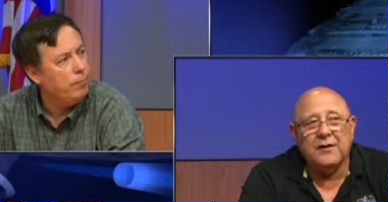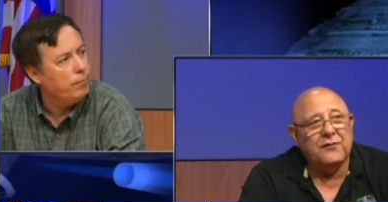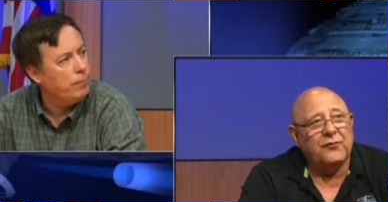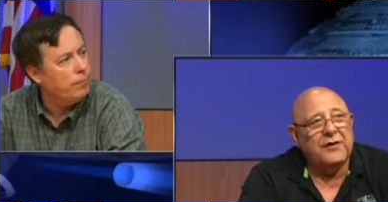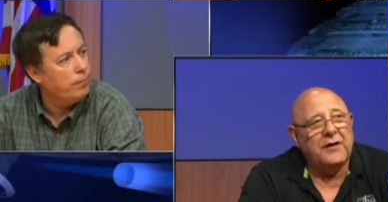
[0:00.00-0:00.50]

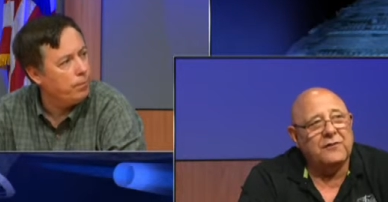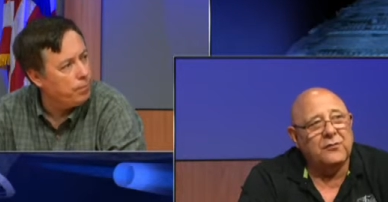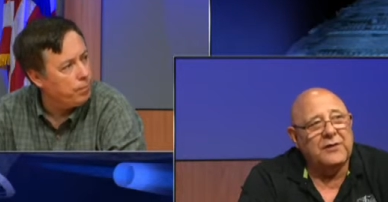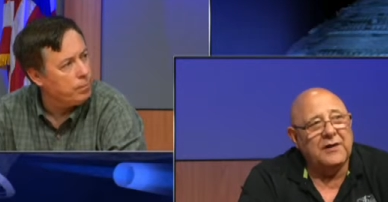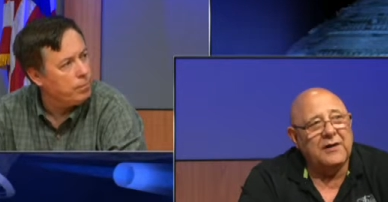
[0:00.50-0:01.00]
Speaker 1: it three days a
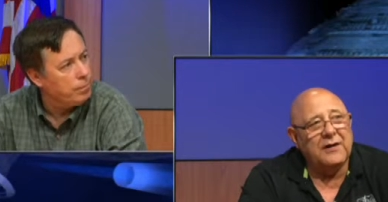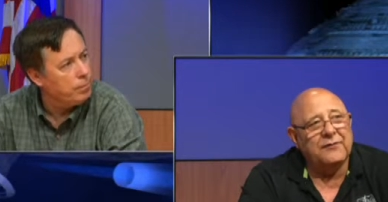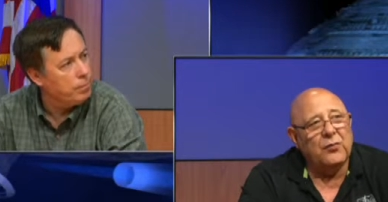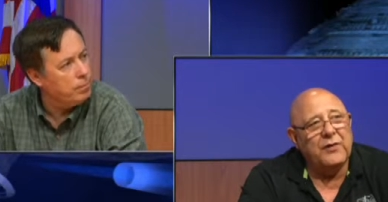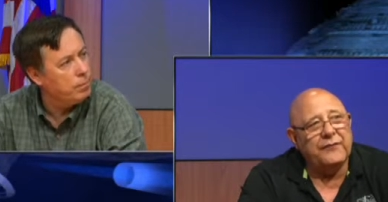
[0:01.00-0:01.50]
week, and they
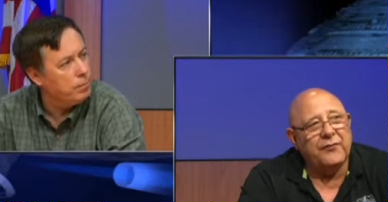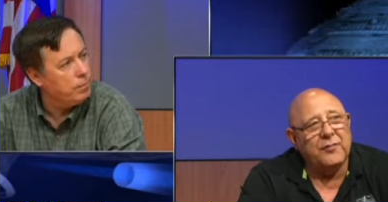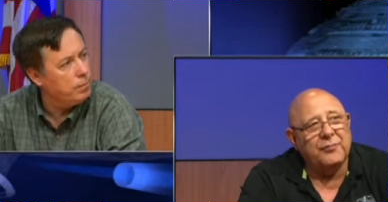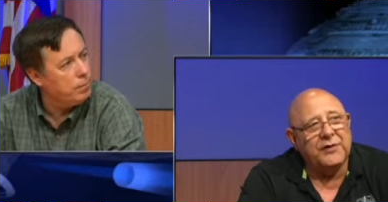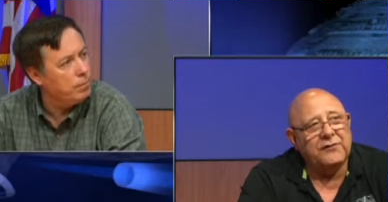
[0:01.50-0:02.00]
have to wait for
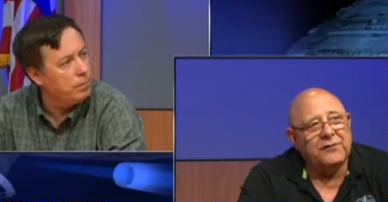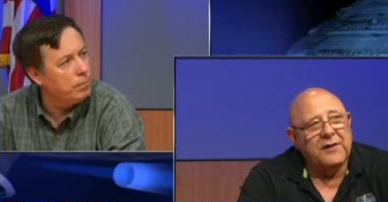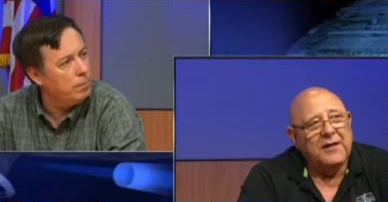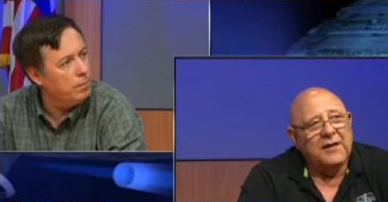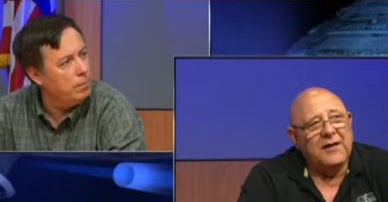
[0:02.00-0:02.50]
a bus.
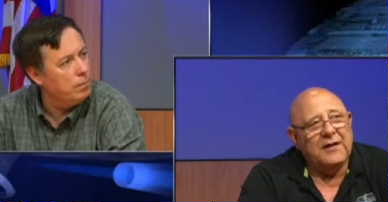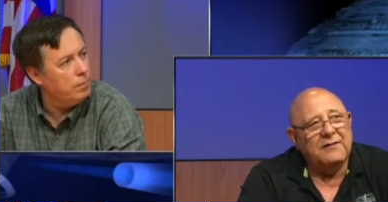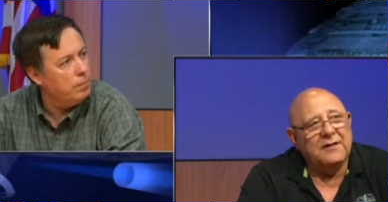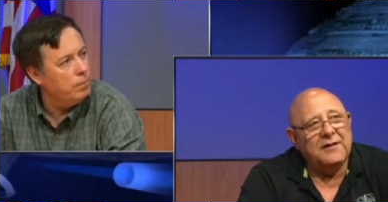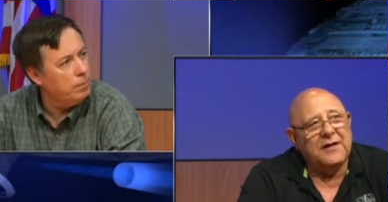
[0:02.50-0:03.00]

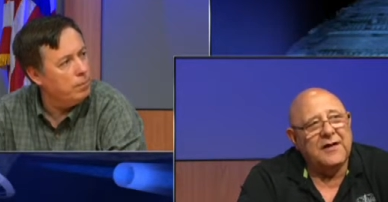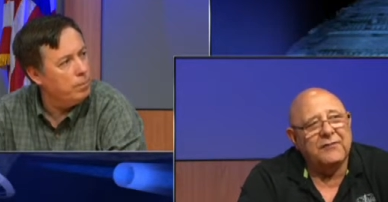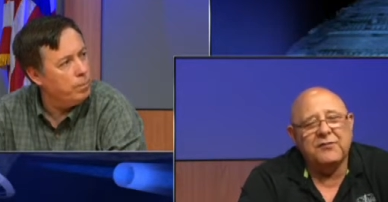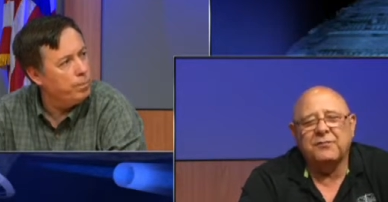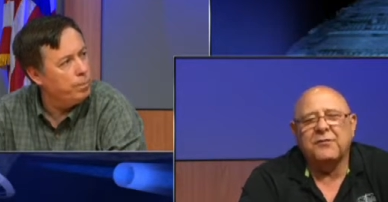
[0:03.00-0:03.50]
And uh, they
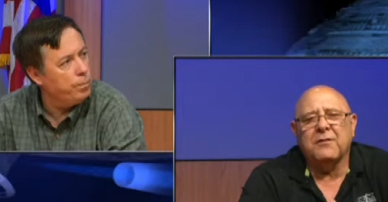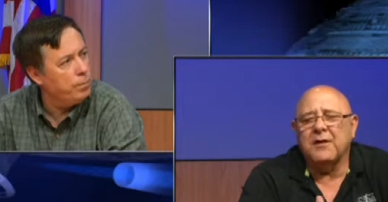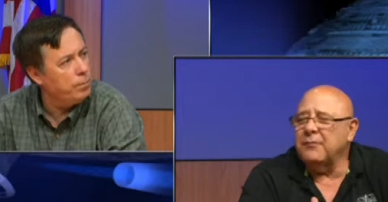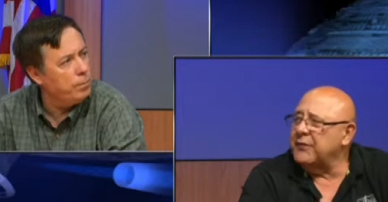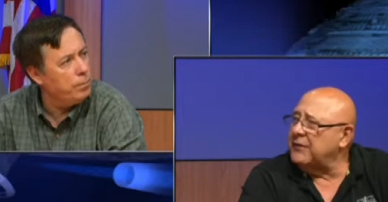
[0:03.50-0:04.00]
have a
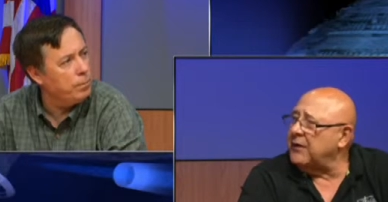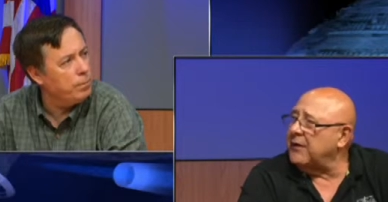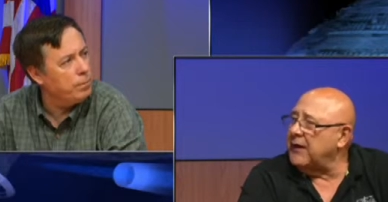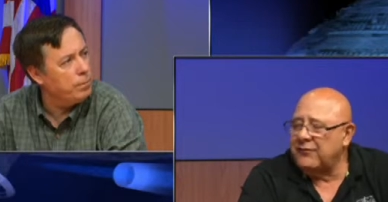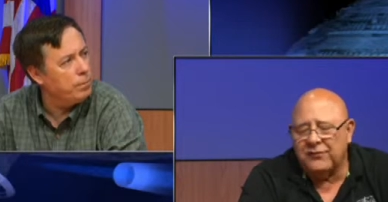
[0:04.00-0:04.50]
uh,
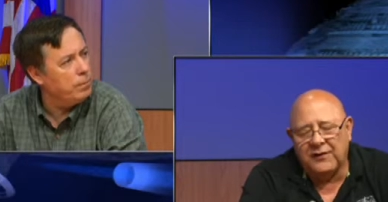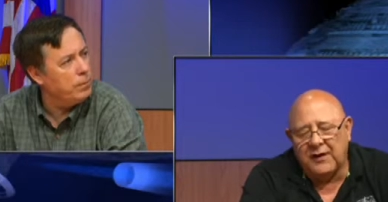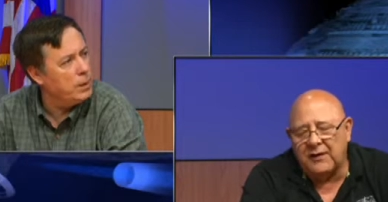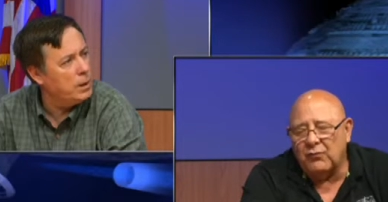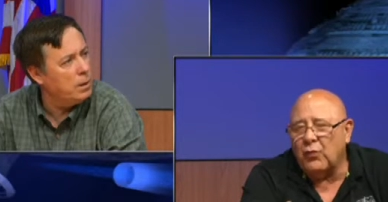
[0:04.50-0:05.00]
particular, they just
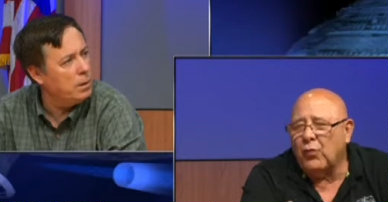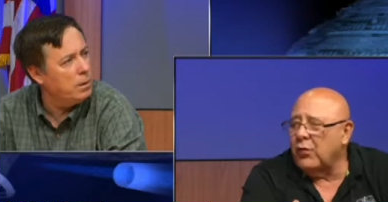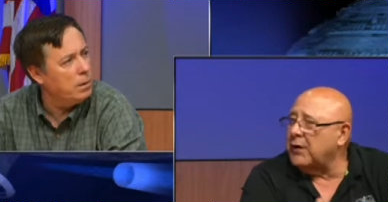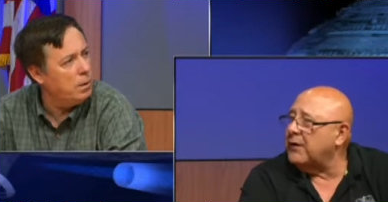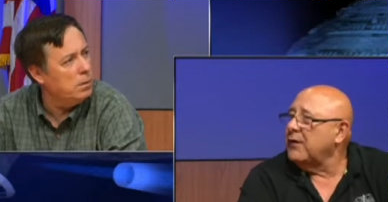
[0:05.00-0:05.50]
can't
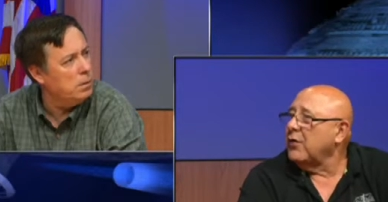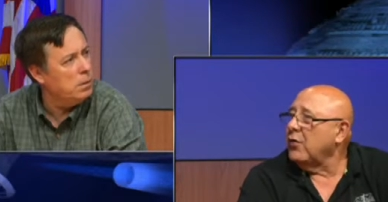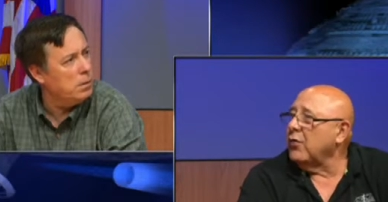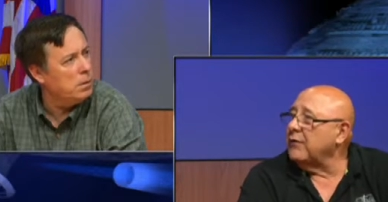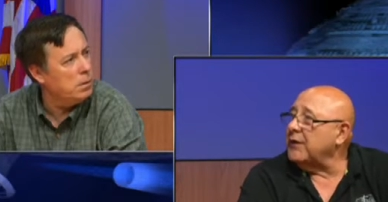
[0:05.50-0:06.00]
walk
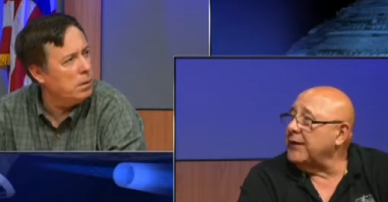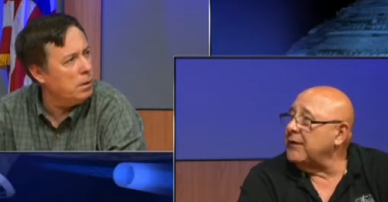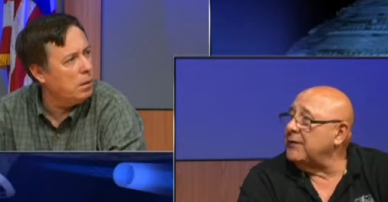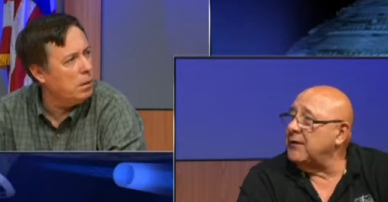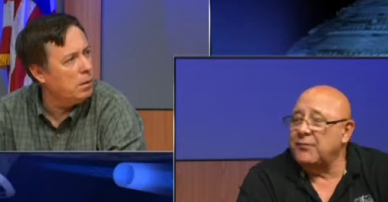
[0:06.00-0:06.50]
over like
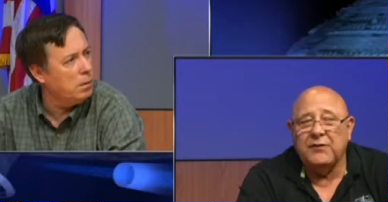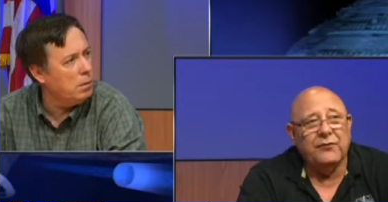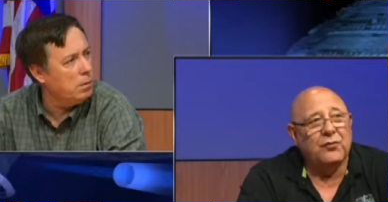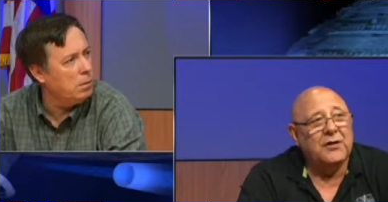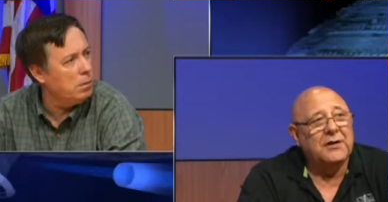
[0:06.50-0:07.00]
they did
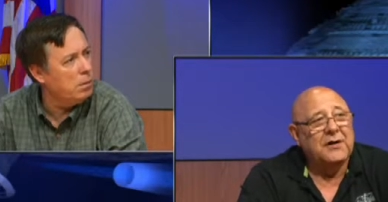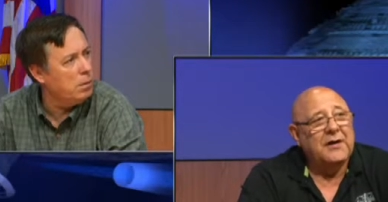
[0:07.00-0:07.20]
before.